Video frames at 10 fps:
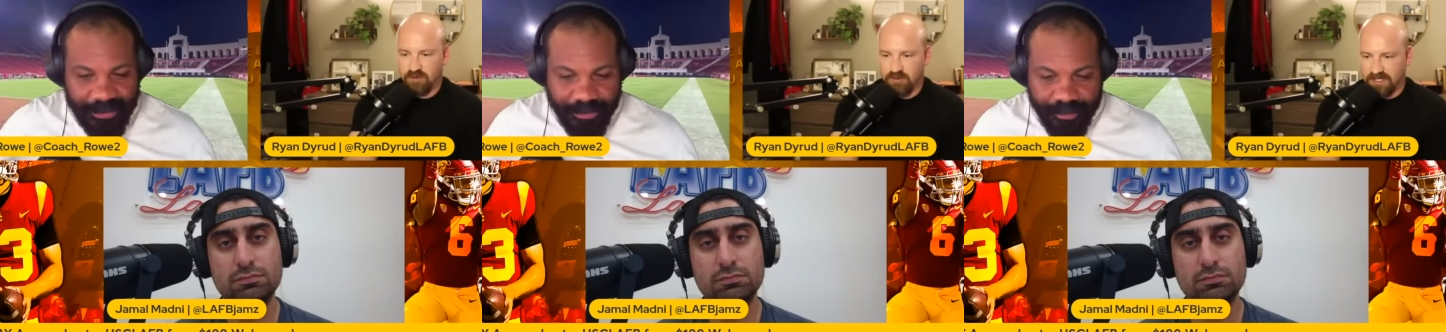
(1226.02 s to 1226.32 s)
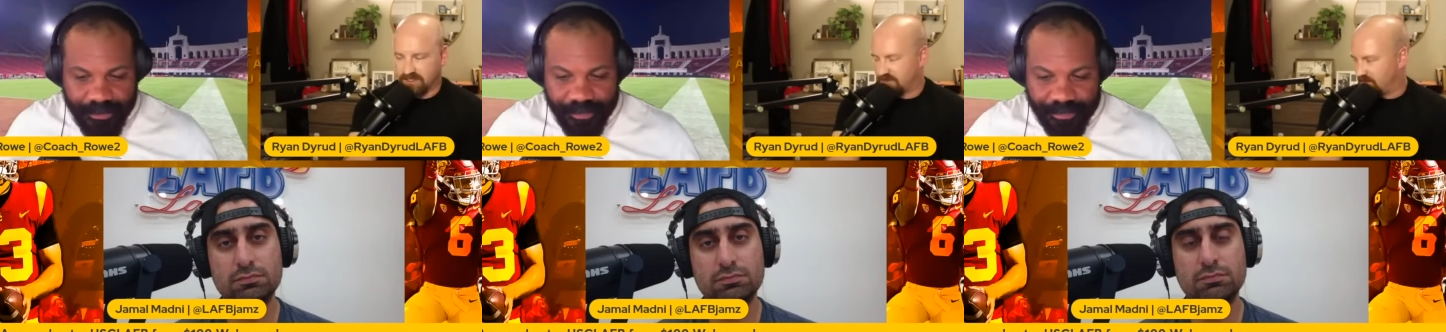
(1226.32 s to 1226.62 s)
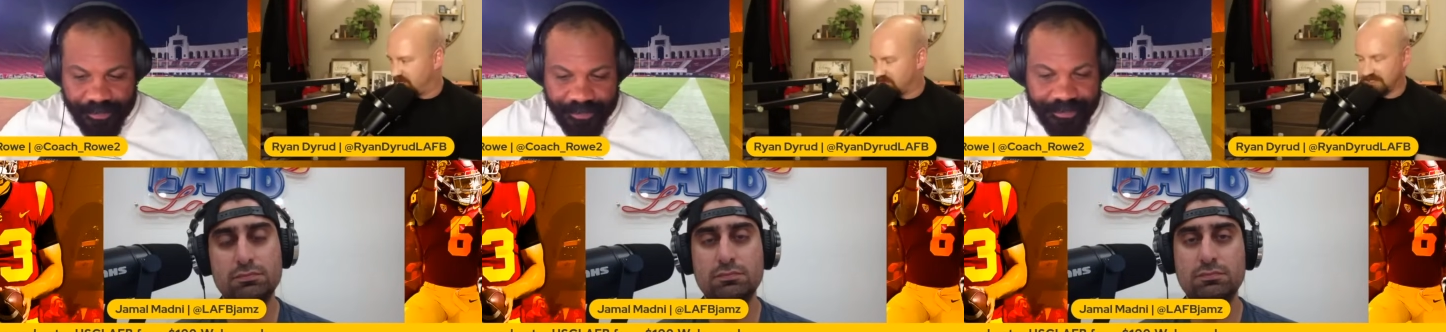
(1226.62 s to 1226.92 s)
Speaker 1: quick, just so I
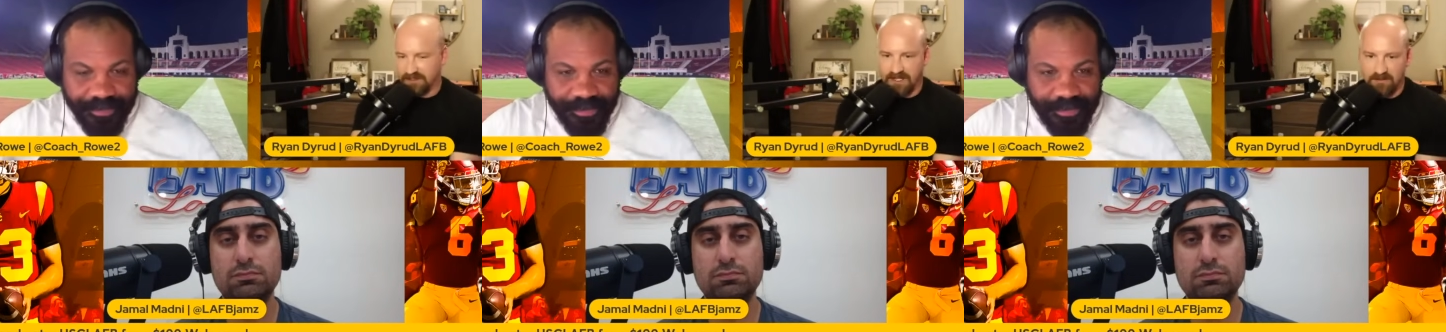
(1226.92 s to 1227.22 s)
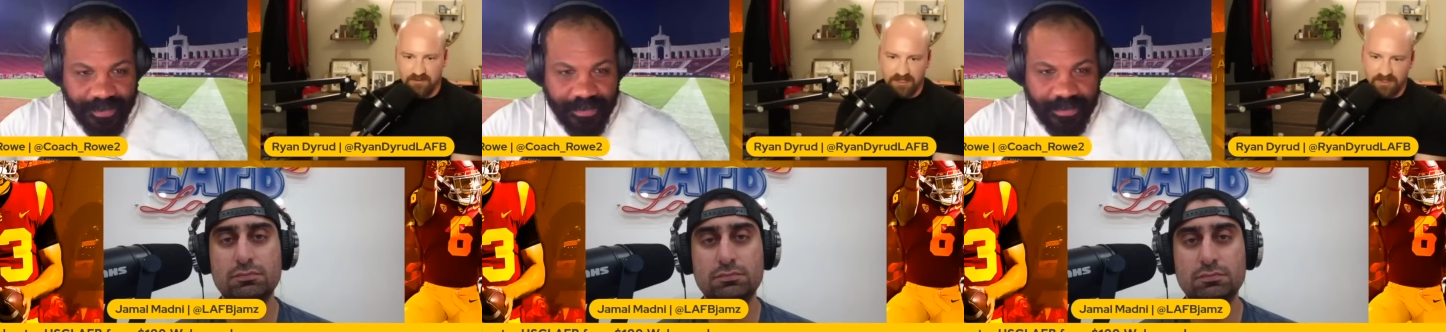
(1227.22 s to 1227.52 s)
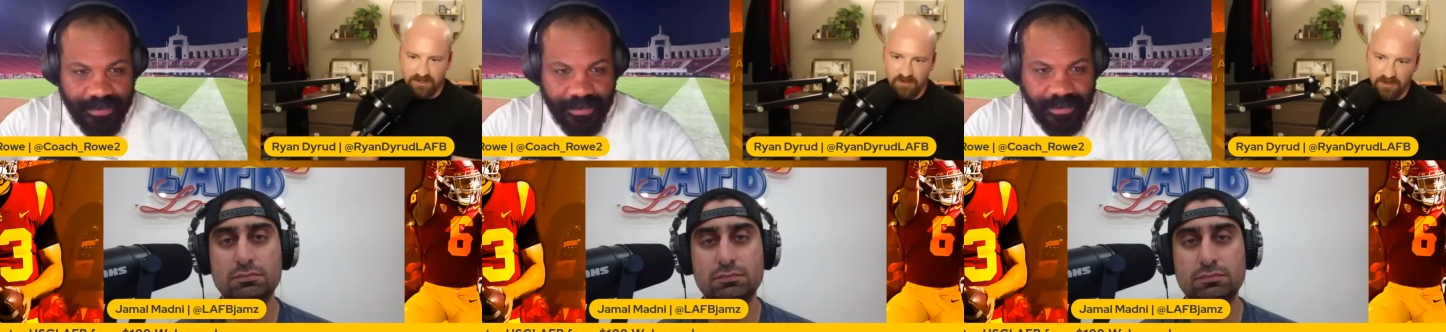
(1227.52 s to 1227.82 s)
make sure I get the names right. So
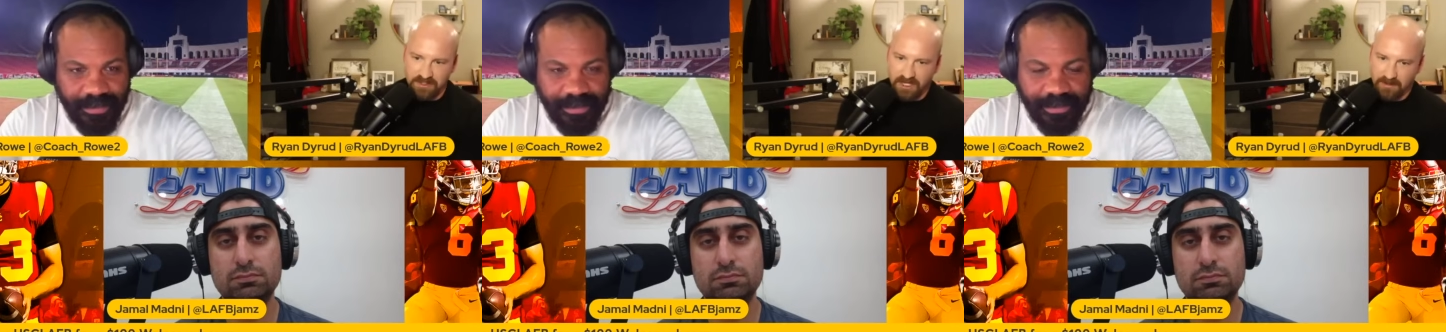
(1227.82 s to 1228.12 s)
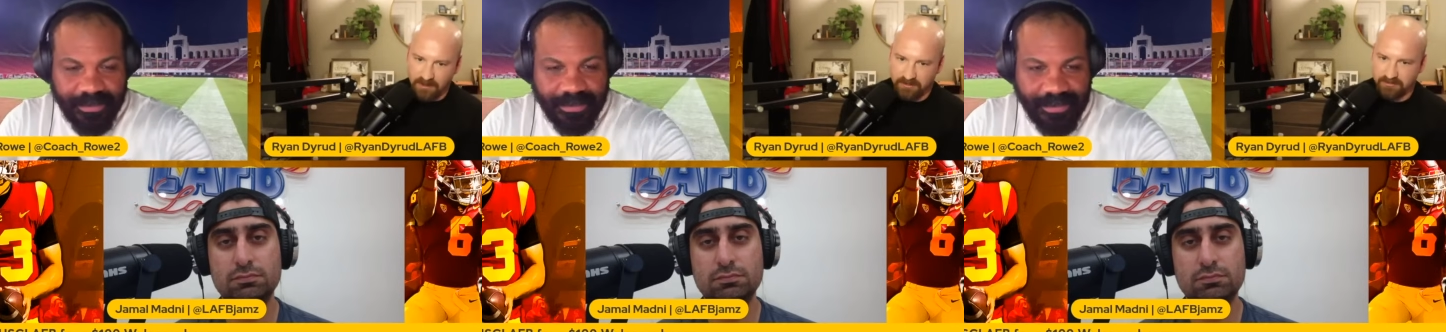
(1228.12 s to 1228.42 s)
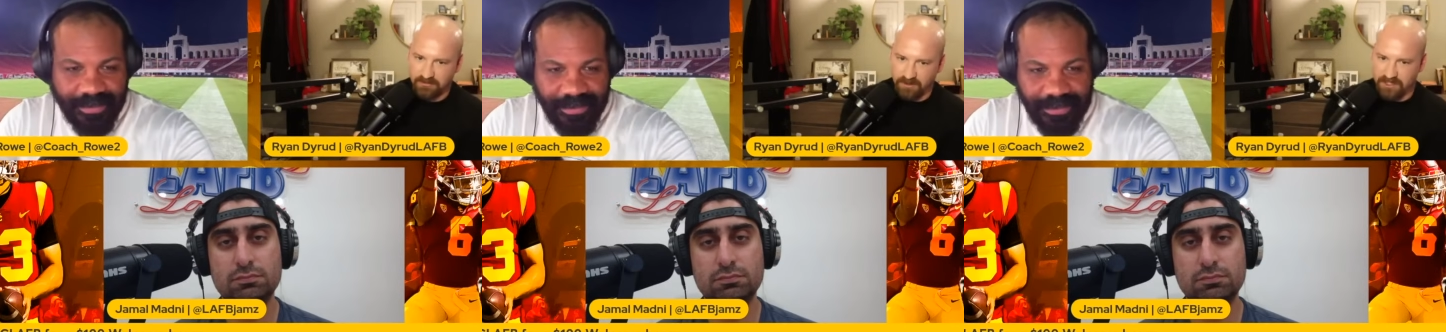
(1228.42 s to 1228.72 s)
the two I was talking about are
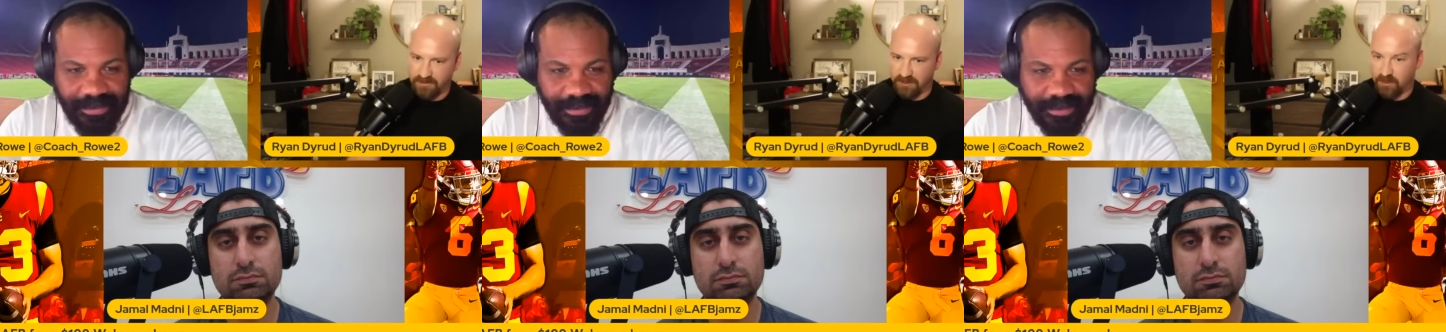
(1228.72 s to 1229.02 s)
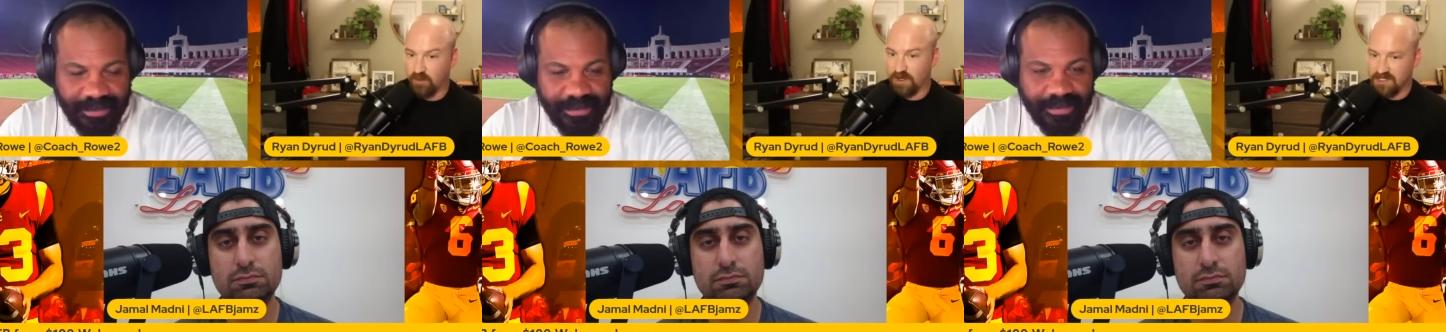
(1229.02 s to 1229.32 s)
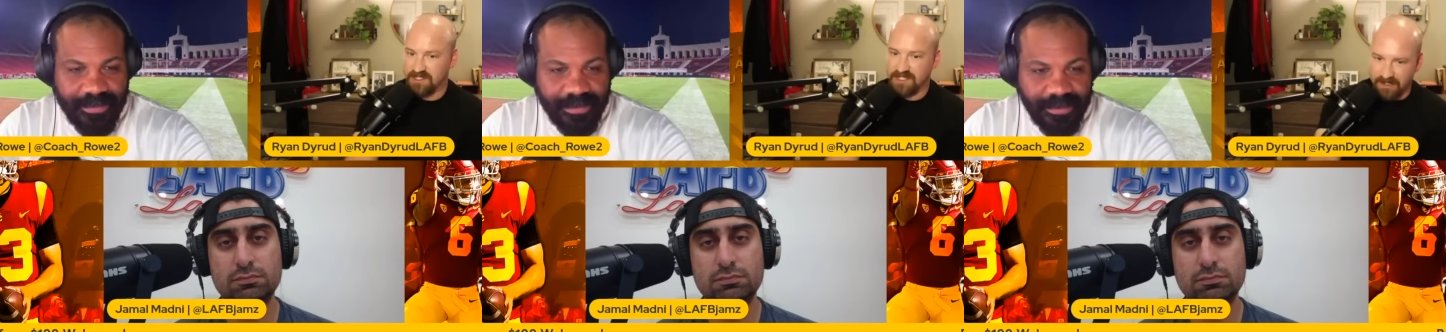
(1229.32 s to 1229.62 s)
receiver Corey
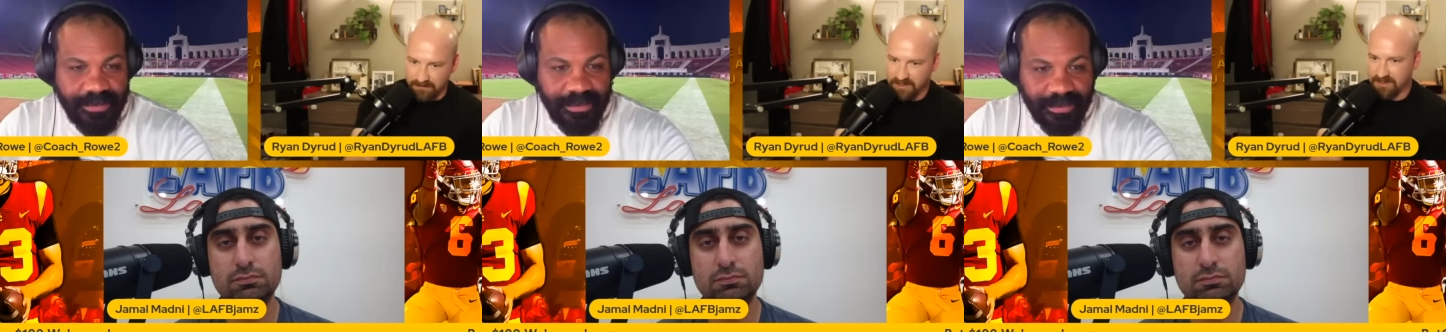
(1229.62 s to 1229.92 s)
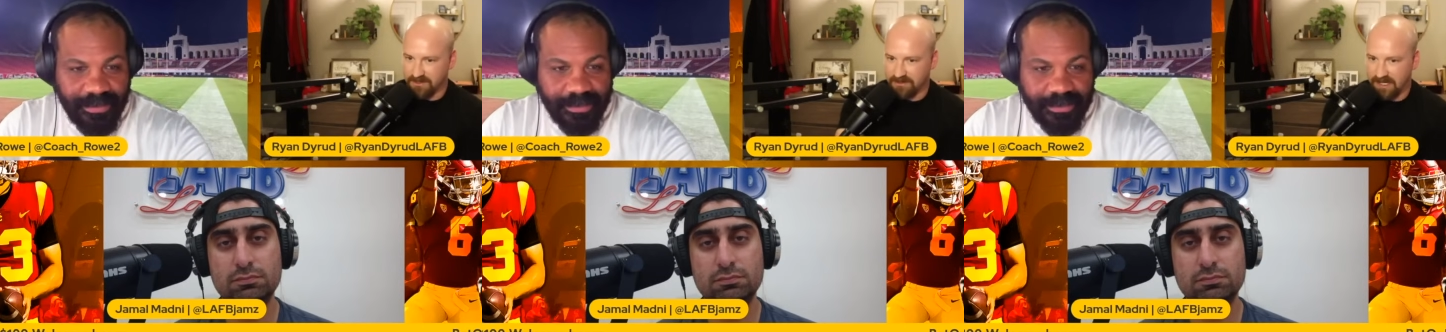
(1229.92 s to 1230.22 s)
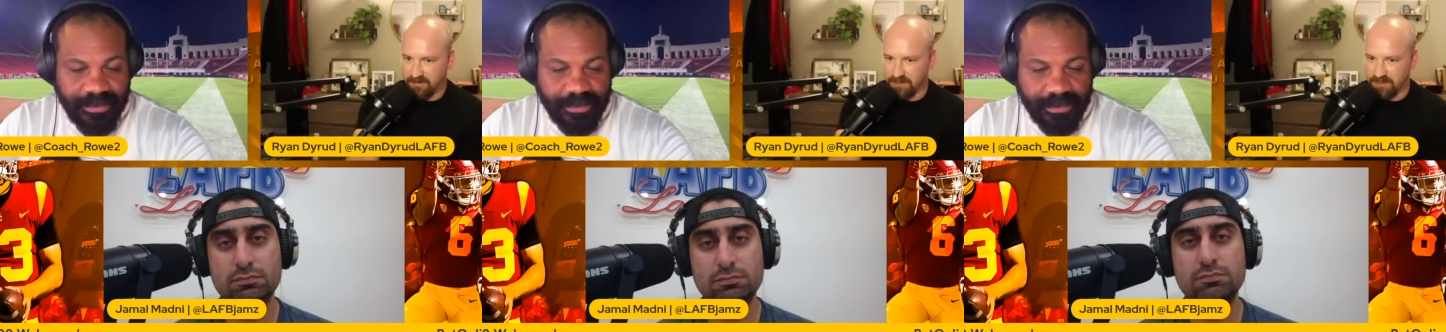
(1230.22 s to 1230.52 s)
Sims,
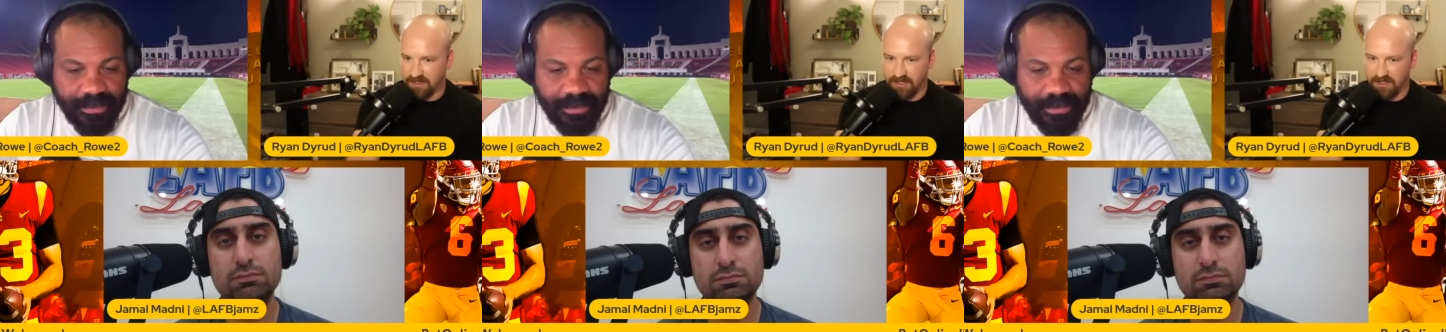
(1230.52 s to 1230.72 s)
Adam is, mm-hmm.